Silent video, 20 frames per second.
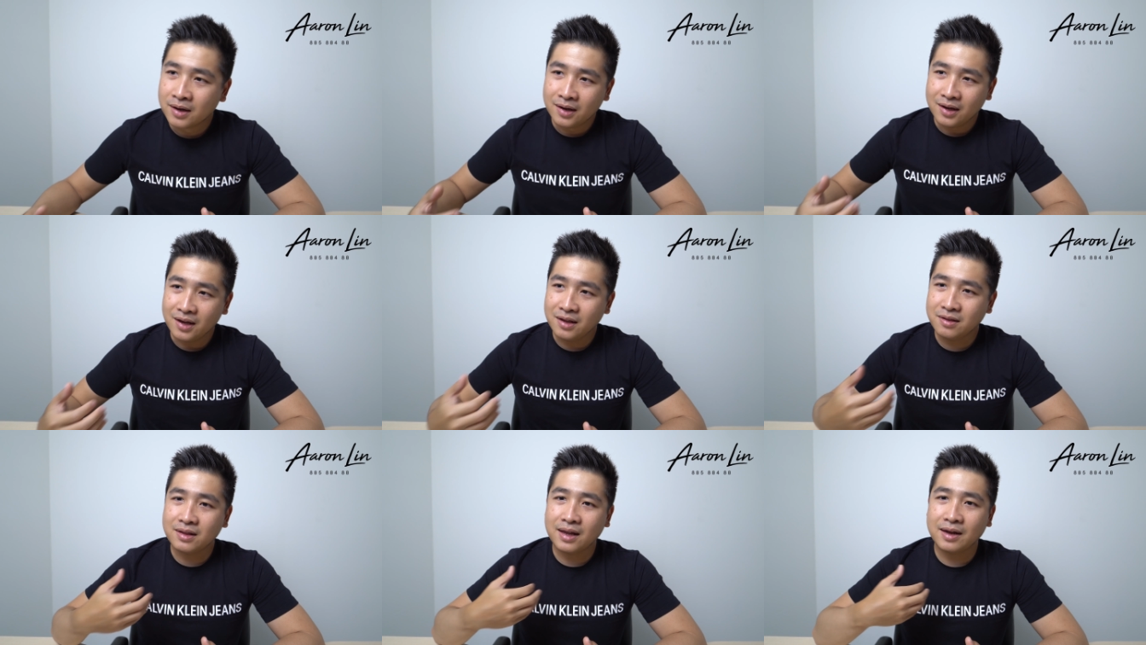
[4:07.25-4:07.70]

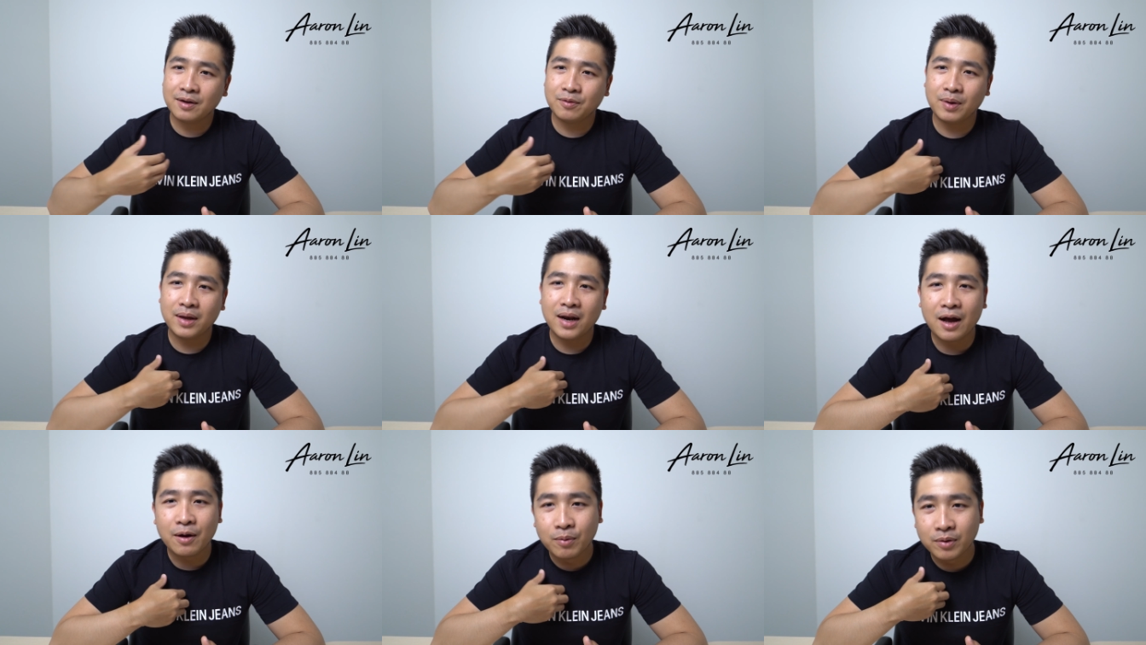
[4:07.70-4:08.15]
It's like
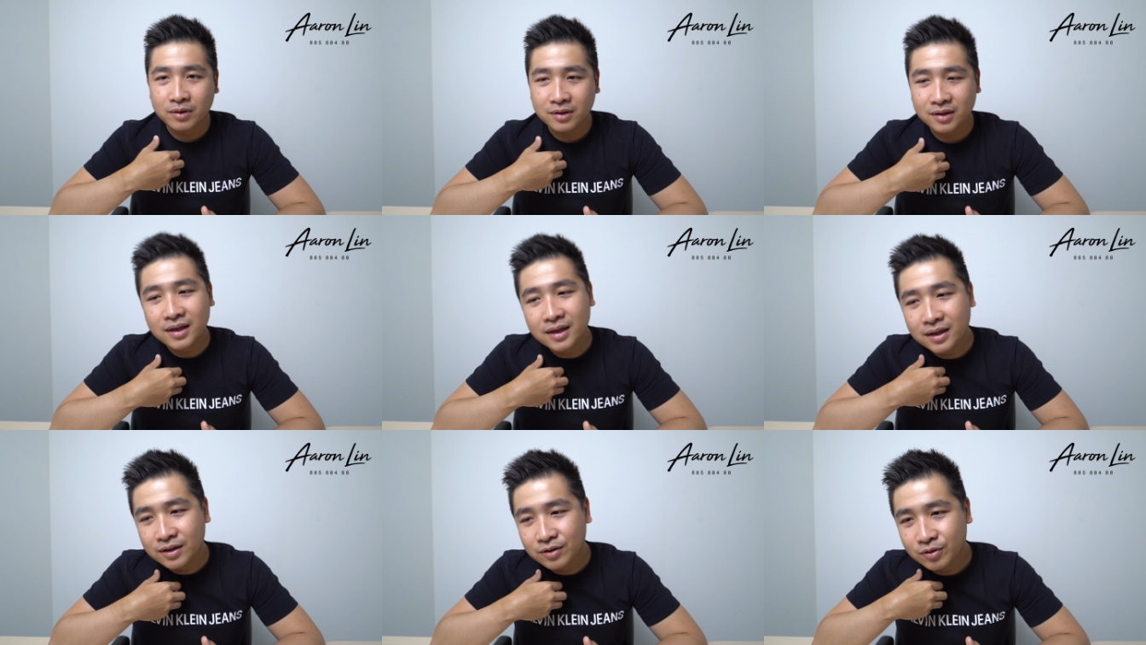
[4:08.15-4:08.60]
when I was
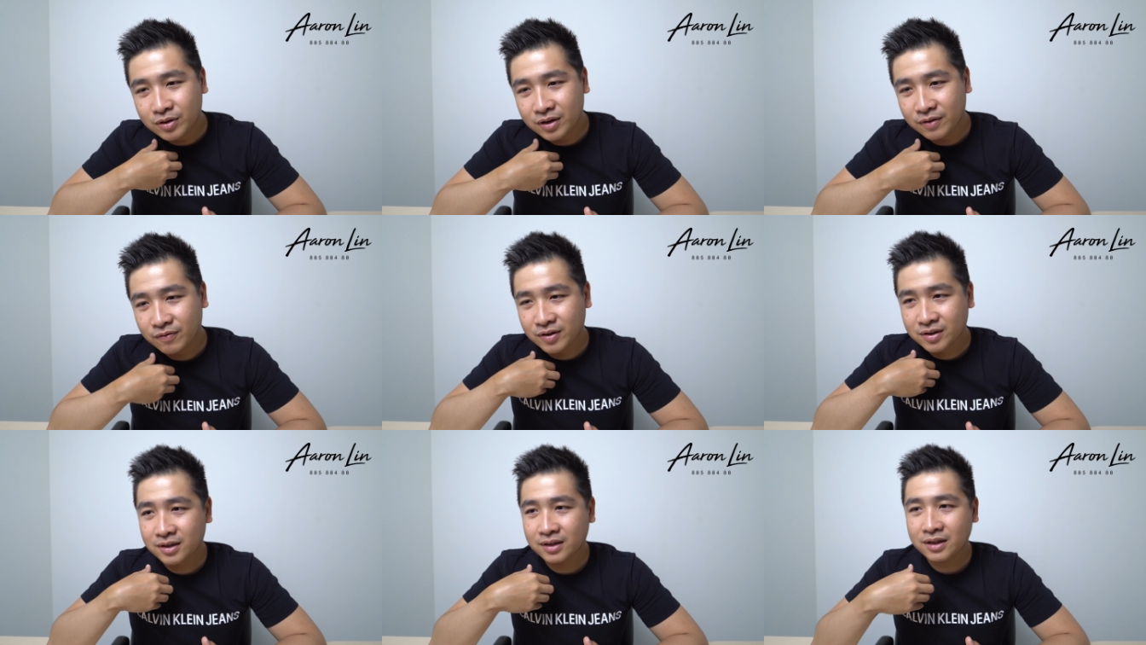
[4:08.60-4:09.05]
in
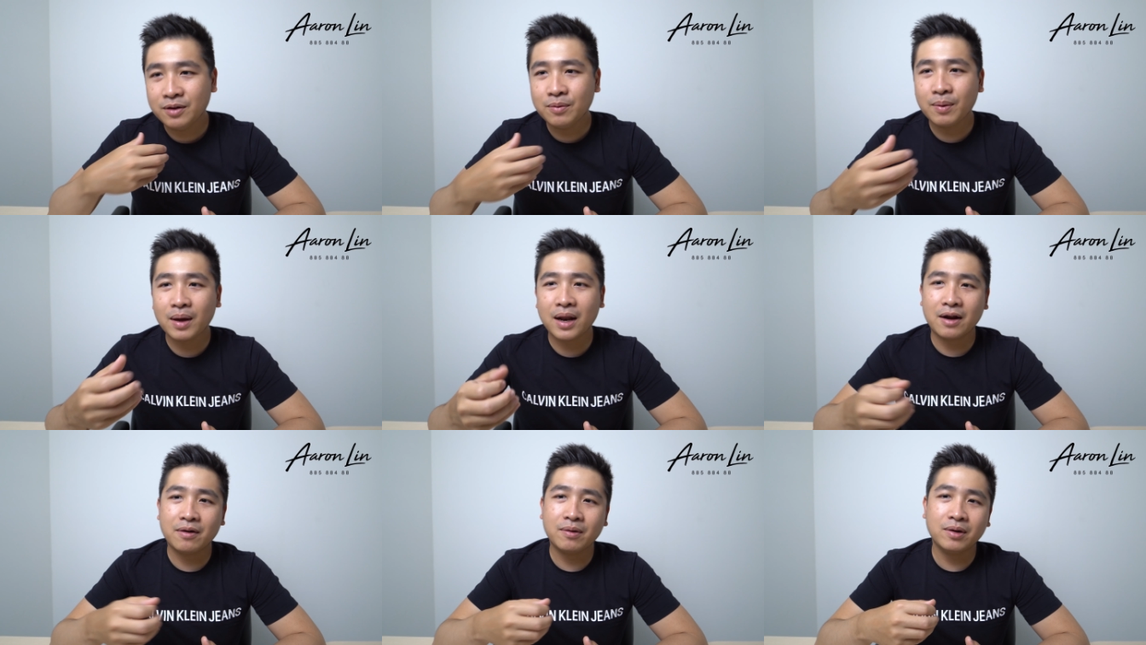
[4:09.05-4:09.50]
university,
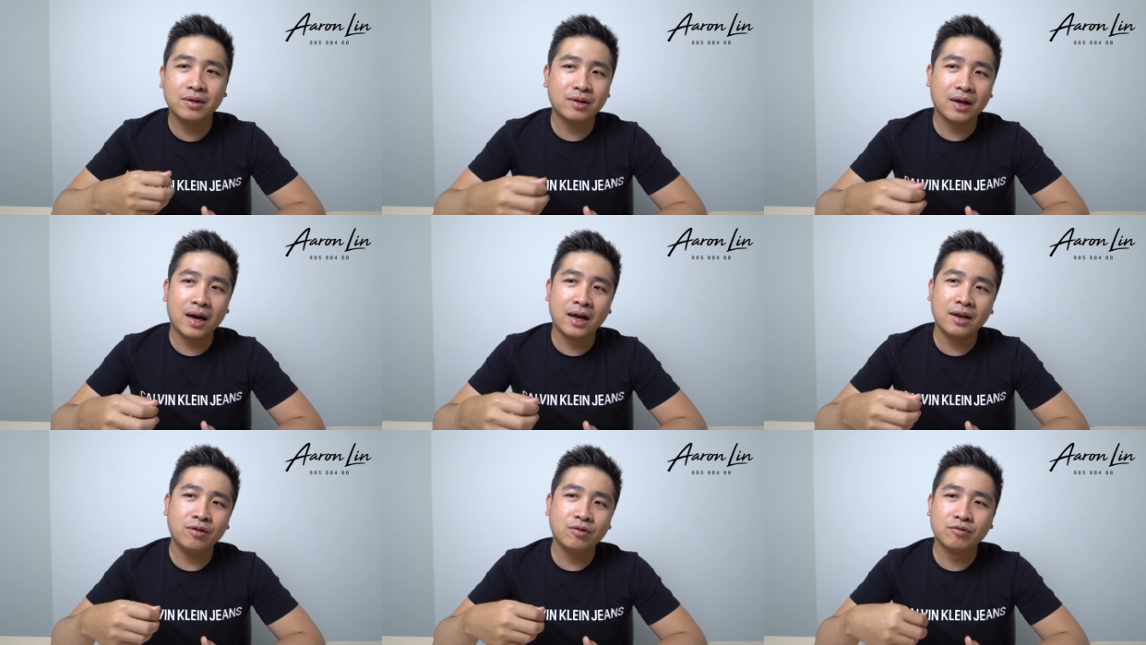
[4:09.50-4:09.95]
when
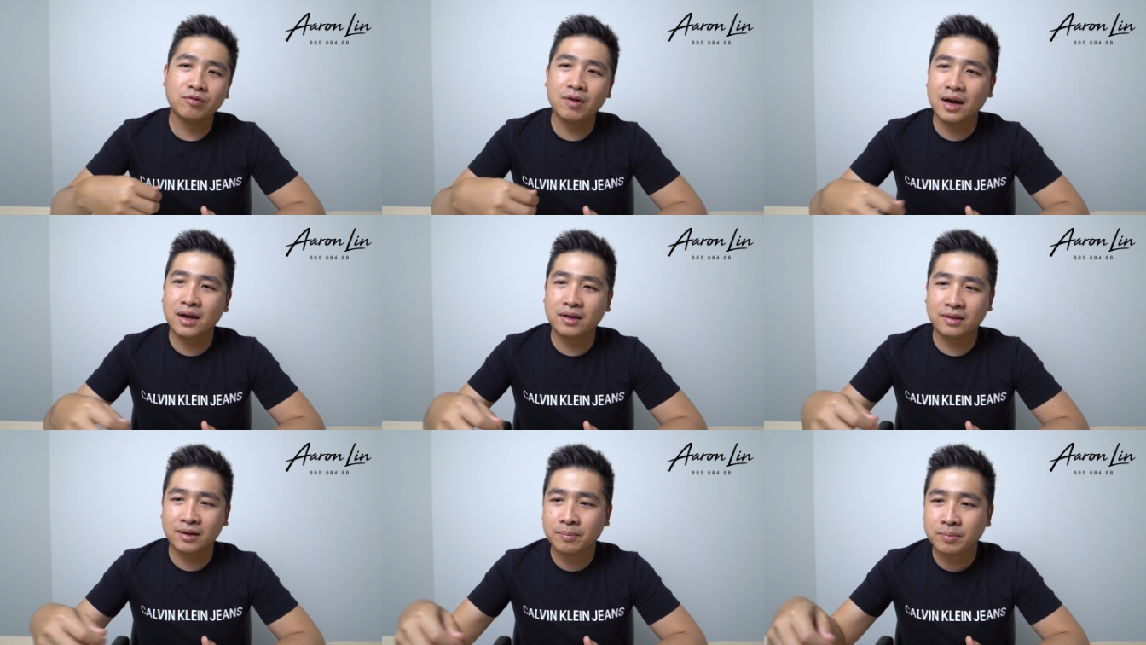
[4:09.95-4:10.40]
I need to
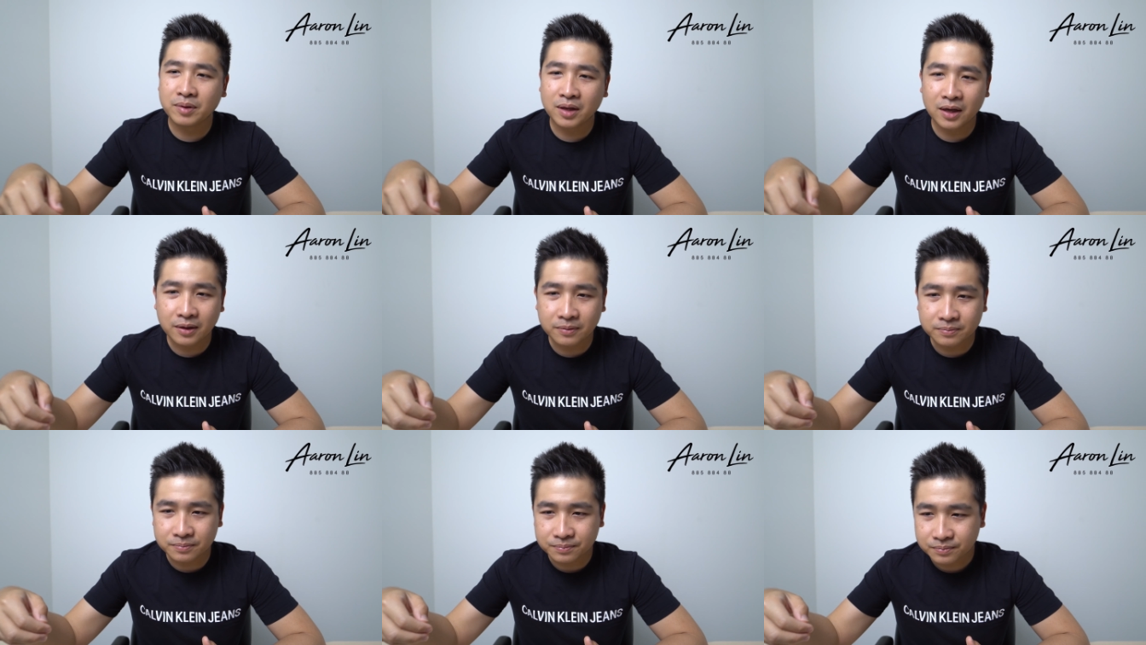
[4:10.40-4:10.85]
write
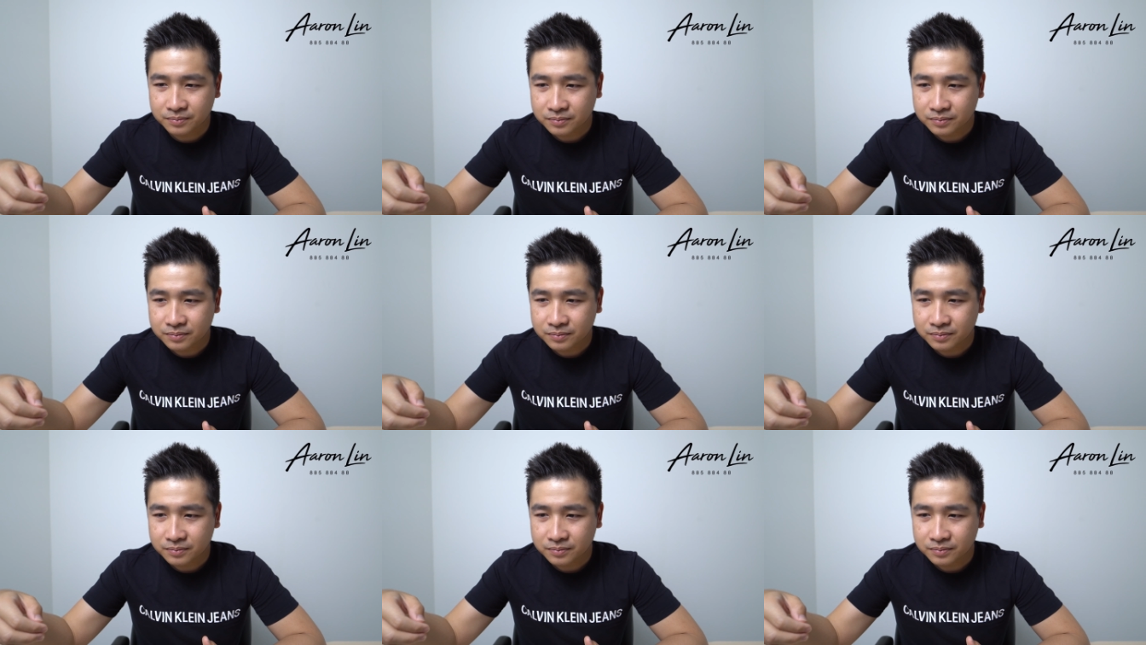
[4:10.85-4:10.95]
something,